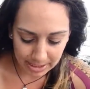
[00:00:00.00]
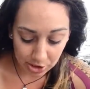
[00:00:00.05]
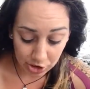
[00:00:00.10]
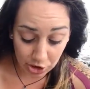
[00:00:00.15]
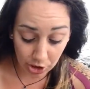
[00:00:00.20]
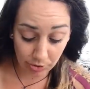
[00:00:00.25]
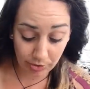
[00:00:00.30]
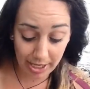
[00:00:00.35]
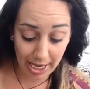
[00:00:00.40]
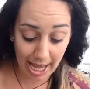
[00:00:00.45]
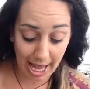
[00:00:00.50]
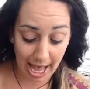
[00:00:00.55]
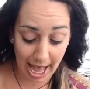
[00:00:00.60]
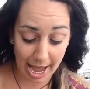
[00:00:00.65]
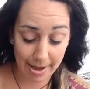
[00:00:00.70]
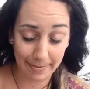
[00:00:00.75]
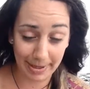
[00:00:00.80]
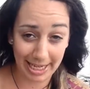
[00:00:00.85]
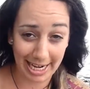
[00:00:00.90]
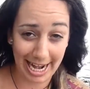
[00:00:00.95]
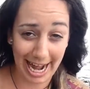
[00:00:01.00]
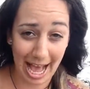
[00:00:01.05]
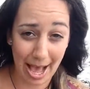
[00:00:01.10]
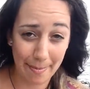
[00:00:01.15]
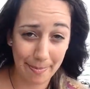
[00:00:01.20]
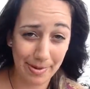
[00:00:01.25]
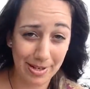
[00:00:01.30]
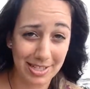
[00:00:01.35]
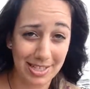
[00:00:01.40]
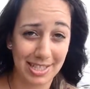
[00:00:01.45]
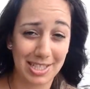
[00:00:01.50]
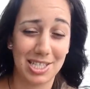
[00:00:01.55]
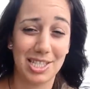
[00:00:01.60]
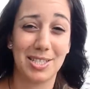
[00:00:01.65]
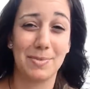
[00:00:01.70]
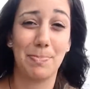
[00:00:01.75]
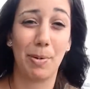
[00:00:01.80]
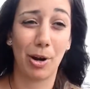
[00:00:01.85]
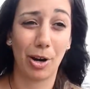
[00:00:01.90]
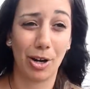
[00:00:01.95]
So yeah, I mean, it happens in
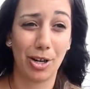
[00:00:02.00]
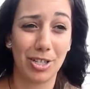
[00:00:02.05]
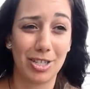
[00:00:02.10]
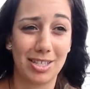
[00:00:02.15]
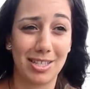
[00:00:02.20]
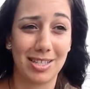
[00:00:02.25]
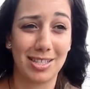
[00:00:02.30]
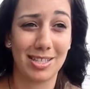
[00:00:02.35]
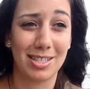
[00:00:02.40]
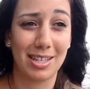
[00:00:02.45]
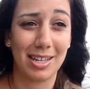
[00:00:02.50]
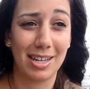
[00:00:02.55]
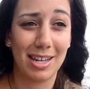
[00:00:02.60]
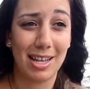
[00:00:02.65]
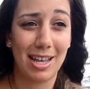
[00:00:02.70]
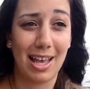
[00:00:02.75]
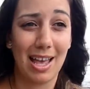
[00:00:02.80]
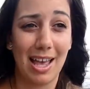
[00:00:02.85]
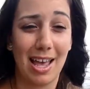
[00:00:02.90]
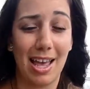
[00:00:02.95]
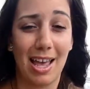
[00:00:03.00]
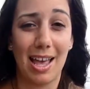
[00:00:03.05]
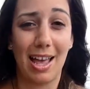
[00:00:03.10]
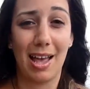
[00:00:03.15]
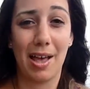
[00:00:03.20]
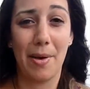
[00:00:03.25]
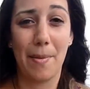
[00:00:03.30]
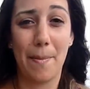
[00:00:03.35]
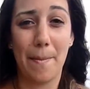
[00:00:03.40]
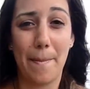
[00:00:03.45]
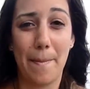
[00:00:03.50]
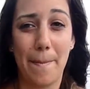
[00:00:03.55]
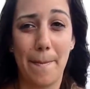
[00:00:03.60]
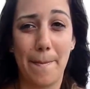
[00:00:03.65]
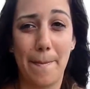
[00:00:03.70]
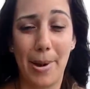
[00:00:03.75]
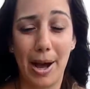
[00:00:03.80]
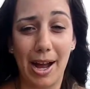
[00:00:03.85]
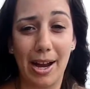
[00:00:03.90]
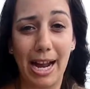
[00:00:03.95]
spurts,
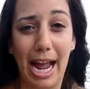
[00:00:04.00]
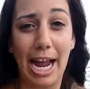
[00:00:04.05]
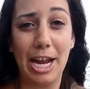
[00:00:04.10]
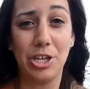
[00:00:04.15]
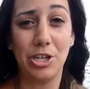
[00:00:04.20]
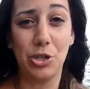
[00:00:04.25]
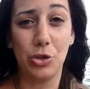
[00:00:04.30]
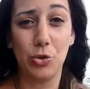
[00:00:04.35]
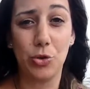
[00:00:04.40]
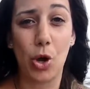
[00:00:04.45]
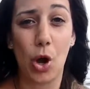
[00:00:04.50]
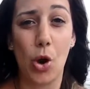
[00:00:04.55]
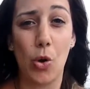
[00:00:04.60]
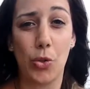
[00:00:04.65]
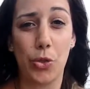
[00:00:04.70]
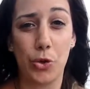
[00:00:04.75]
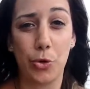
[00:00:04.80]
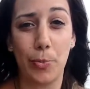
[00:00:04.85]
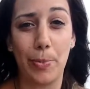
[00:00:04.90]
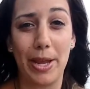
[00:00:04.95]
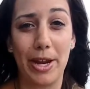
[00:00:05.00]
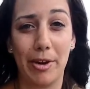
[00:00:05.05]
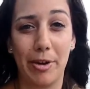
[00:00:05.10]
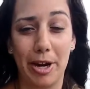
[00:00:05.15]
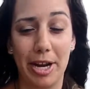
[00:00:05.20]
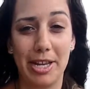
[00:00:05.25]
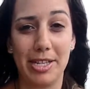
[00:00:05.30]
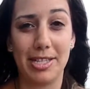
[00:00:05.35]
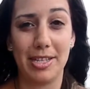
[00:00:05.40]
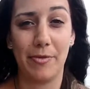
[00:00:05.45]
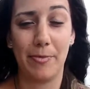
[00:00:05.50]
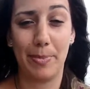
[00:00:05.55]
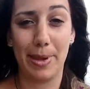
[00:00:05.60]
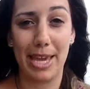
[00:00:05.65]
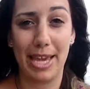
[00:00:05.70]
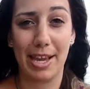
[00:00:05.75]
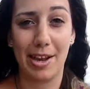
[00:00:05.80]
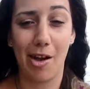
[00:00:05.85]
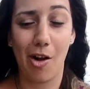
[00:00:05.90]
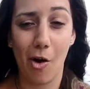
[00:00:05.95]
but I do go through periods of
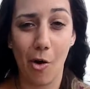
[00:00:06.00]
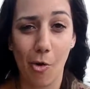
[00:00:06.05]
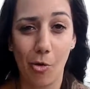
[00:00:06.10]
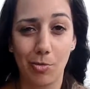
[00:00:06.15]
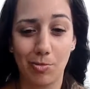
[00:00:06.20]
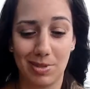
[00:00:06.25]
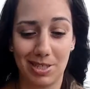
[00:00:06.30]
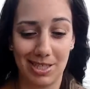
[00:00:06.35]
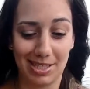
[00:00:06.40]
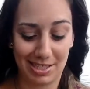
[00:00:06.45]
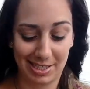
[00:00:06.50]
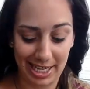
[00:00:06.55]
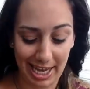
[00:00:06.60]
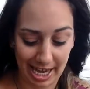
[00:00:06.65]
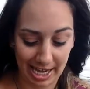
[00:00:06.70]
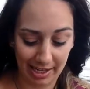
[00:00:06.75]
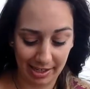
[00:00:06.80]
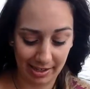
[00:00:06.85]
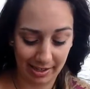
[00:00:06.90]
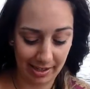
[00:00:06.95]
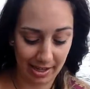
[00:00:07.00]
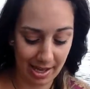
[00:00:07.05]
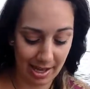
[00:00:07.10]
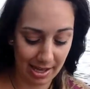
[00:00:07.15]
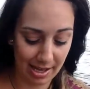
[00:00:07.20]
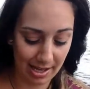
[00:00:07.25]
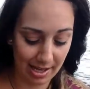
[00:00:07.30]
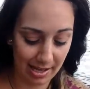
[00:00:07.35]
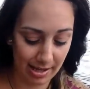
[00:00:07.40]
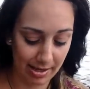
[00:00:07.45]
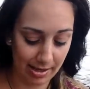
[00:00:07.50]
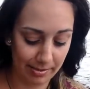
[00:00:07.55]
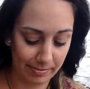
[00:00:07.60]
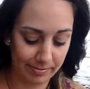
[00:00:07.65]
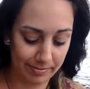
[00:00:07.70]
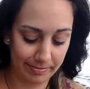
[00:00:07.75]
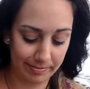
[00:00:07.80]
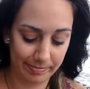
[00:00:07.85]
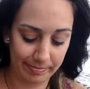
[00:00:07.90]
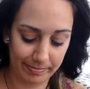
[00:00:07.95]
being homesick,
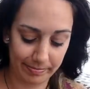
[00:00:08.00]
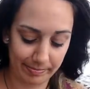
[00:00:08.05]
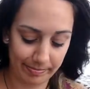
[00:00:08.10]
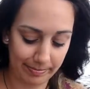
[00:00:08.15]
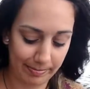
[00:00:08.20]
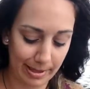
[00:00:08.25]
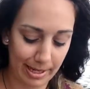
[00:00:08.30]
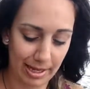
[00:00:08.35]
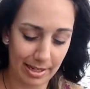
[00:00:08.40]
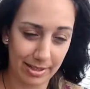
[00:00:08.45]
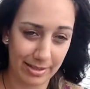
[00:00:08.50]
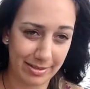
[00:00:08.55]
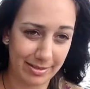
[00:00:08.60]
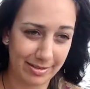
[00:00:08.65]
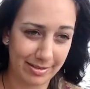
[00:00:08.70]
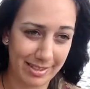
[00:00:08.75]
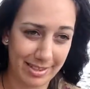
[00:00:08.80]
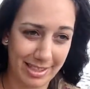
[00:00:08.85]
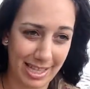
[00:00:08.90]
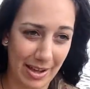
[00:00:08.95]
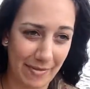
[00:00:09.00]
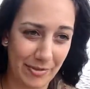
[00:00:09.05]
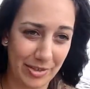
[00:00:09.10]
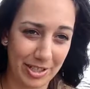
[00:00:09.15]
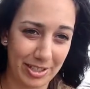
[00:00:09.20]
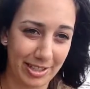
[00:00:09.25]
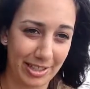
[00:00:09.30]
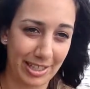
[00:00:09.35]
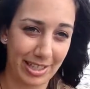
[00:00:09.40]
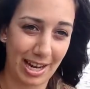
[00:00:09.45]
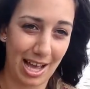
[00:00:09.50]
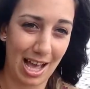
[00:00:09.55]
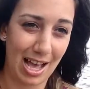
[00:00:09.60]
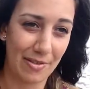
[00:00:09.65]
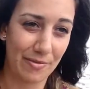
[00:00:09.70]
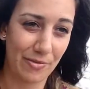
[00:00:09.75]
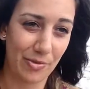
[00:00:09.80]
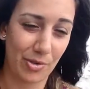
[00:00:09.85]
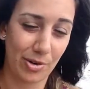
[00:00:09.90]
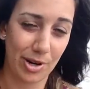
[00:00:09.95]
but definitely
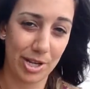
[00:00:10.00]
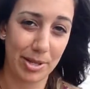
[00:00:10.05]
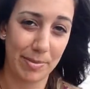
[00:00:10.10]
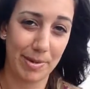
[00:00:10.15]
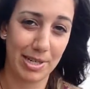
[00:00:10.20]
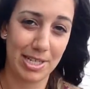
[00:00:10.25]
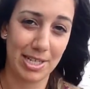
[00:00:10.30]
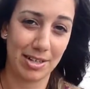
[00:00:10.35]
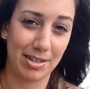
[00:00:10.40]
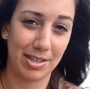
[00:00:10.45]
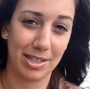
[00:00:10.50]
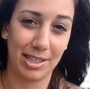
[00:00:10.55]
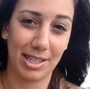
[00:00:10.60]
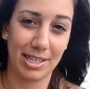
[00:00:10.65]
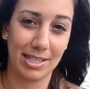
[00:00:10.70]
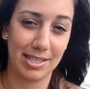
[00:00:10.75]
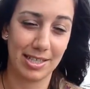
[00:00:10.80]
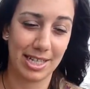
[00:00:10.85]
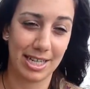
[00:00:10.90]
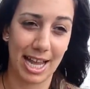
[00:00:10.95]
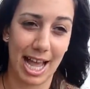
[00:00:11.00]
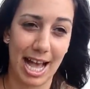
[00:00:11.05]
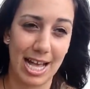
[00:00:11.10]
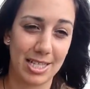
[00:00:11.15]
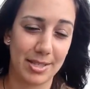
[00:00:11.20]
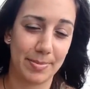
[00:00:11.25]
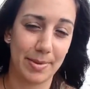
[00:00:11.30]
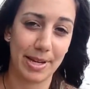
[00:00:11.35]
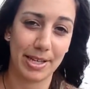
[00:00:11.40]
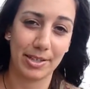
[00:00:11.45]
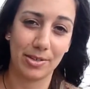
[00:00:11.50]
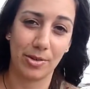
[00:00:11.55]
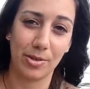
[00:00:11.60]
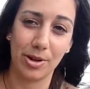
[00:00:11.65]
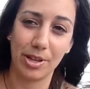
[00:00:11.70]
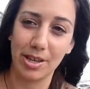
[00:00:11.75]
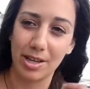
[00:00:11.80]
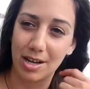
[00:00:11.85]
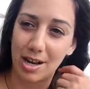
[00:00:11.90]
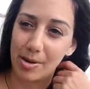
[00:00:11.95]
not for the materialistic aspect
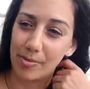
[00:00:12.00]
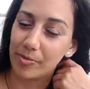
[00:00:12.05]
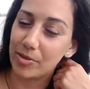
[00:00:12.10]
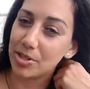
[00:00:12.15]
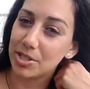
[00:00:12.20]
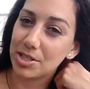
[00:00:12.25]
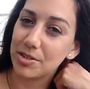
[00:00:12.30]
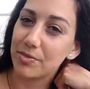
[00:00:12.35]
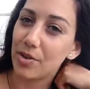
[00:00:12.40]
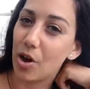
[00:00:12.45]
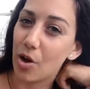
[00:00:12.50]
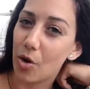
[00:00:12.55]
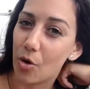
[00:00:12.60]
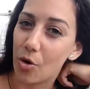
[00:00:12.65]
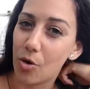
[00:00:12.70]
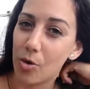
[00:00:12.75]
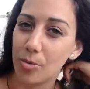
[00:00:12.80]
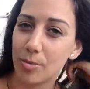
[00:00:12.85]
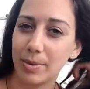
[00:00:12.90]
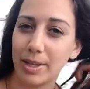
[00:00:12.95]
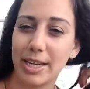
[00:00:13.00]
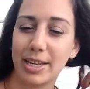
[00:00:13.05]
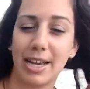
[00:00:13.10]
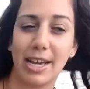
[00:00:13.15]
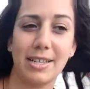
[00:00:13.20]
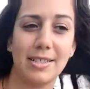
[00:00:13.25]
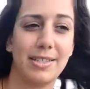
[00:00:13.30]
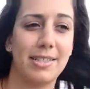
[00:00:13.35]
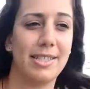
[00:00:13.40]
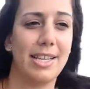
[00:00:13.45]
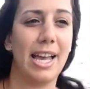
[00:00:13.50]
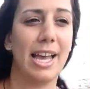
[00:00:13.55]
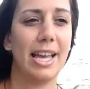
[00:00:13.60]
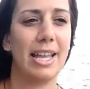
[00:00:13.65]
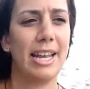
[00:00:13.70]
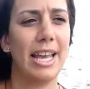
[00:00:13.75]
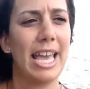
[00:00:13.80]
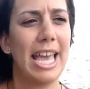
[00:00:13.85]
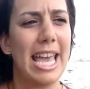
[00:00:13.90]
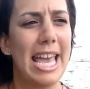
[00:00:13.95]
or the comforts of home. Like I
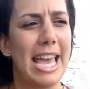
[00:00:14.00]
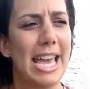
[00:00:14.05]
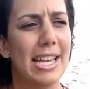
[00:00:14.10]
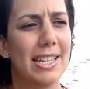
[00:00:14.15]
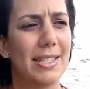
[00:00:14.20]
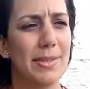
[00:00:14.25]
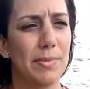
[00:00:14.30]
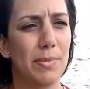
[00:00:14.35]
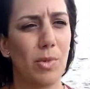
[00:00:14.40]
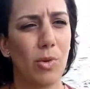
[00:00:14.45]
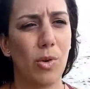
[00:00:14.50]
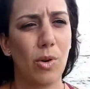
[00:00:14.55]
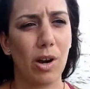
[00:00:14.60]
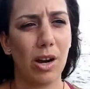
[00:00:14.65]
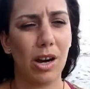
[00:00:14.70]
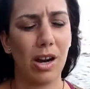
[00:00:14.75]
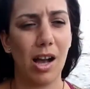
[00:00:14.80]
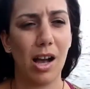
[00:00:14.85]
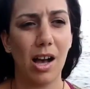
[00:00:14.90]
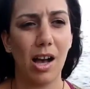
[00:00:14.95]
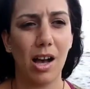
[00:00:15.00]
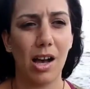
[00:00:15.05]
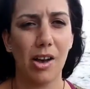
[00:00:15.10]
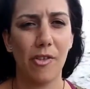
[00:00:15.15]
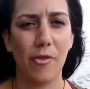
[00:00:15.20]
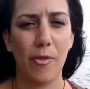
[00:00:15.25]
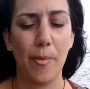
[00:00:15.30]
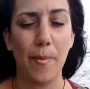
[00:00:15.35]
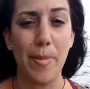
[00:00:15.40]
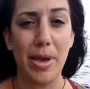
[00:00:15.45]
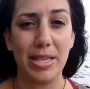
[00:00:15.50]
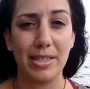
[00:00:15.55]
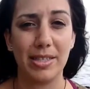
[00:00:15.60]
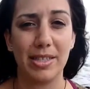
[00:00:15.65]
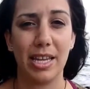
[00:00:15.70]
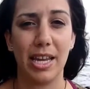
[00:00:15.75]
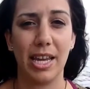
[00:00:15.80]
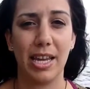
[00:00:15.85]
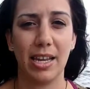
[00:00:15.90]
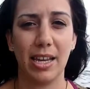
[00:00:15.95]
said, it's more of
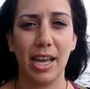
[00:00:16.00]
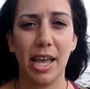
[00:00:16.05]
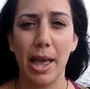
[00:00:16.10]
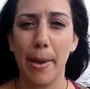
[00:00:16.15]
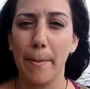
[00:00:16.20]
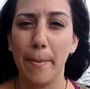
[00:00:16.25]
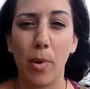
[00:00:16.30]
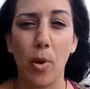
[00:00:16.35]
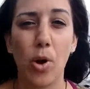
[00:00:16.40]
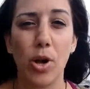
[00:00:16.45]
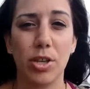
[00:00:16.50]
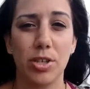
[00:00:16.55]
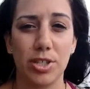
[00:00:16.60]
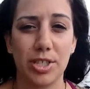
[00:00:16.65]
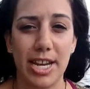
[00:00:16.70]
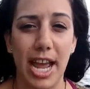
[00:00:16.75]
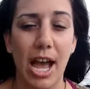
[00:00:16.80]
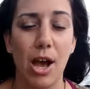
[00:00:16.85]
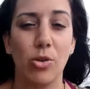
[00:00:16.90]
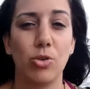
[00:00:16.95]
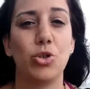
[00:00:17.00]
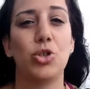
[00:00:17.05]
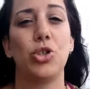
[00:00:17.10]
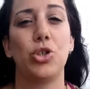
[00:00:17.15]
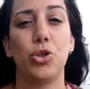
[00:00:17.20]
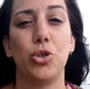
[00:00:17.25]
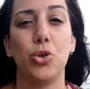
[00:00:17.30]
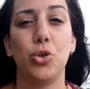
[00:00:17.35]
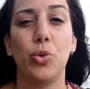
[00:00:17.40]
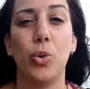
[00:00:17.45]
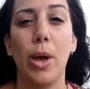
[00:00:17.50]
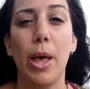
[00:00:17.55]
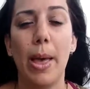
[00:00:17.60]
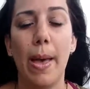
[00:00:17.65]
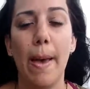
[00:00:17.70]
missing, boils down to